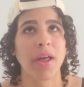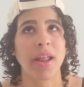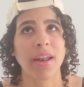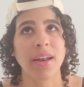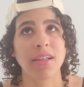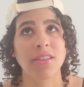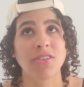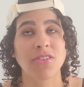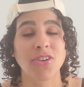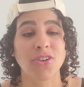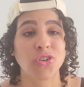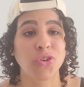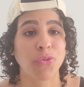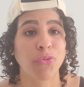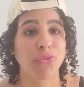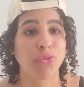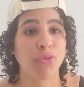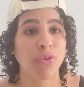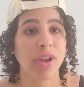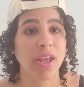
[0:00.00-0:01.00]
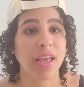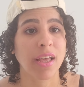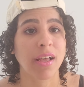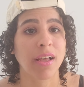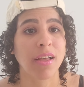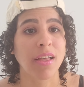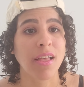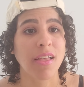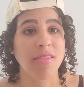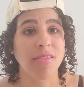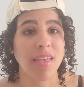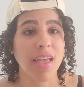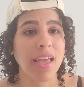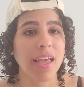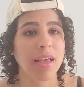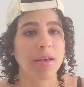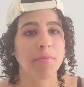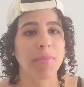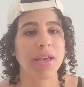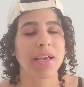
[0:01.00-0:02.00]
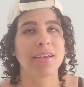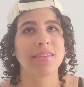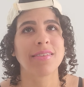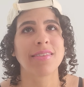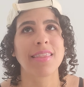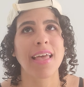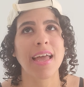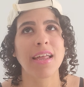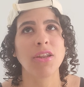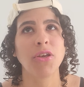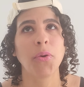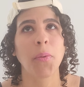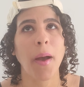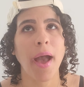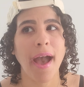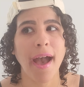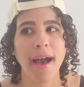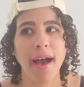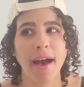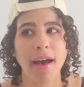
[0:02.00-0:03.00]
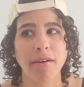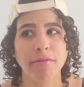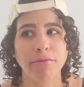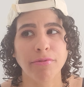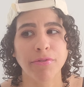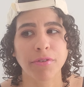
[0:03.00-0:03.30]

And it's such a freeing thing, because then you have